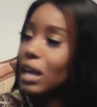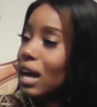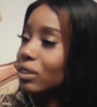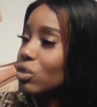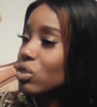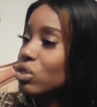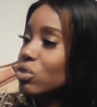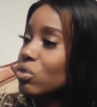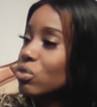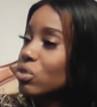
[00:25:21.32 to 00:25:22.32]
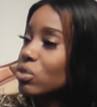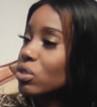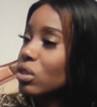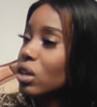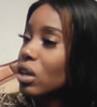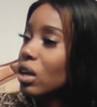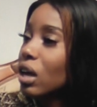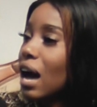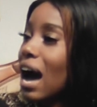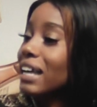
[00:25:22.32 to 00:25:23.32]
Yeah, news is news.
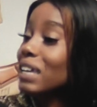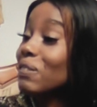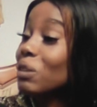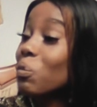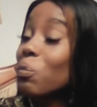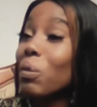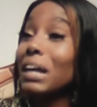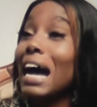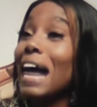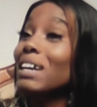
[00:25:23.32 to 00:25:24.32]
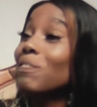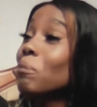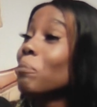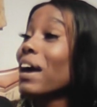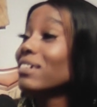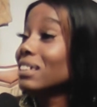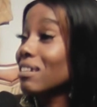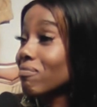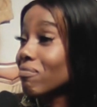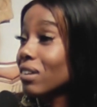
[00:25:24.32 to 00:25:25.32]
I even begged
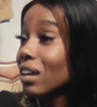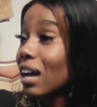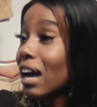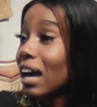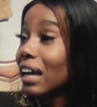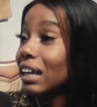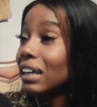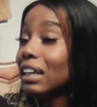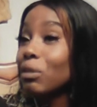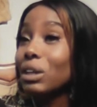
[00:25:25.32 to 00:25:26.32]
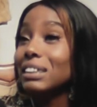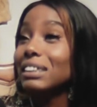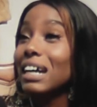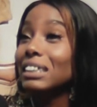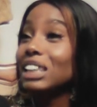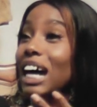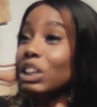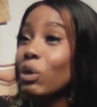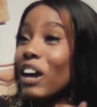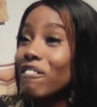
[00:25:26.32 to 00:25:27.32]
him. It was
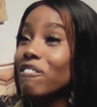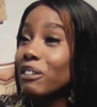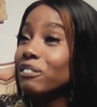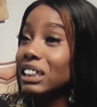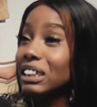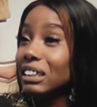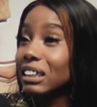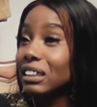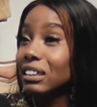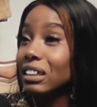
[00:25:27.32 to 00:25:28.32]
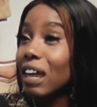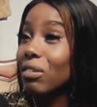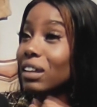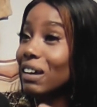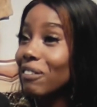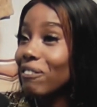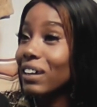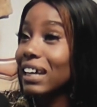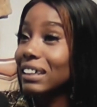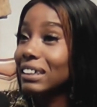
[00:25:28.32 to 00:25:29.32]
January 15th. I will never
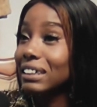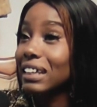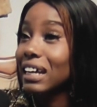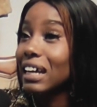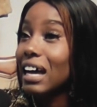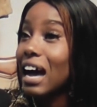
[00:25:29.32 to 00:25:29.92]
forget this day.